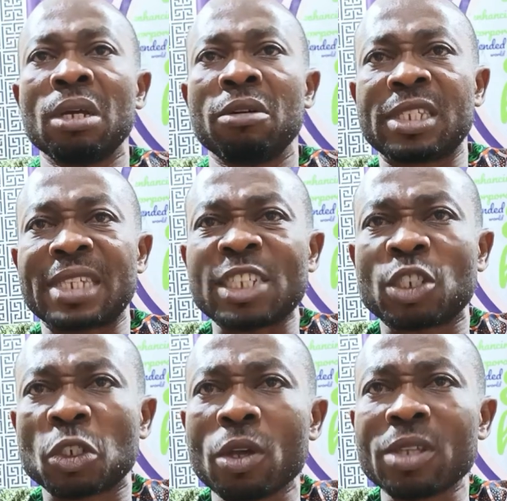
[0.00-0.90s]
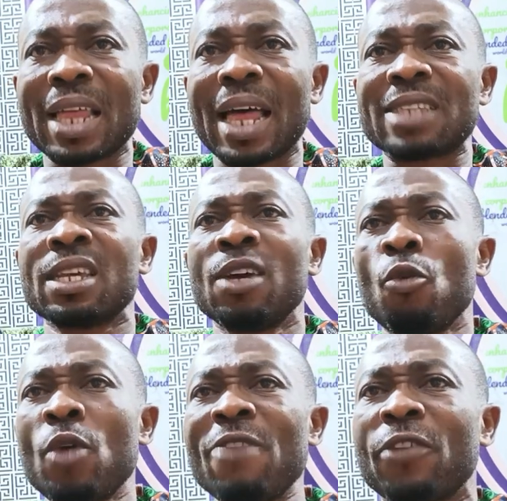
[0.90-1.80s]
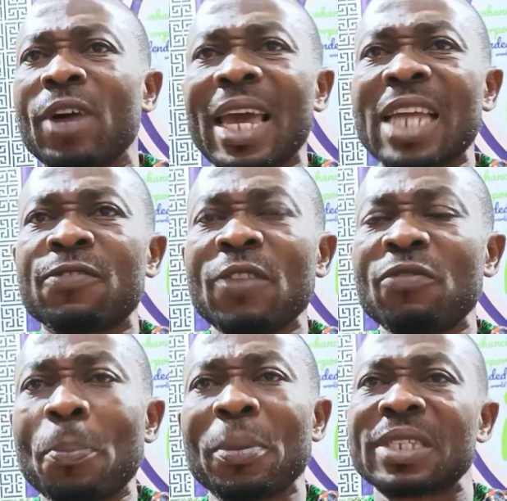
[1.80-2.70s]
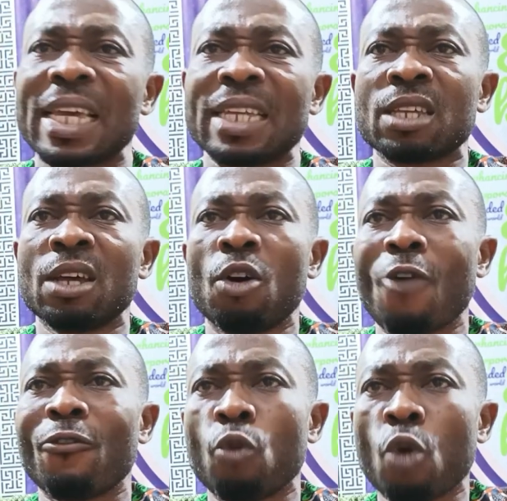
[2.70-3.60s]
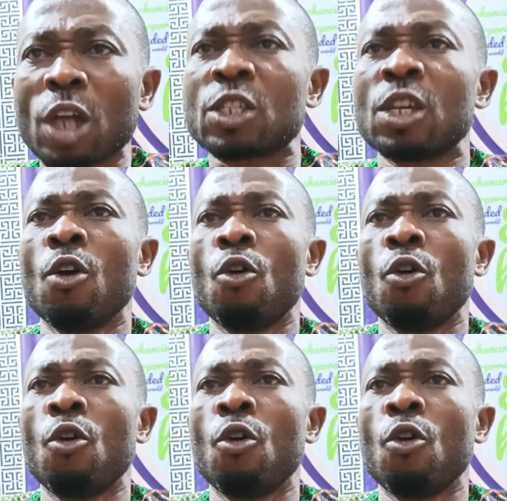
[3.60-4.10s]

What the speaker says: research shows that we forget 50% of what